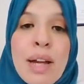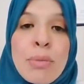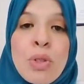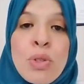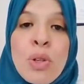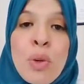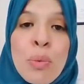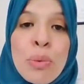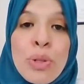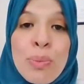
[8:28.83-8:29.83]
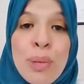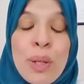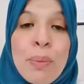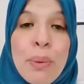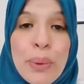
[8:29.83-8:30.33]
I'm using humor to make
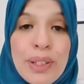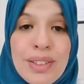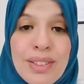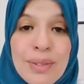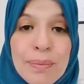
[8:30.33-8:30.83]
a point.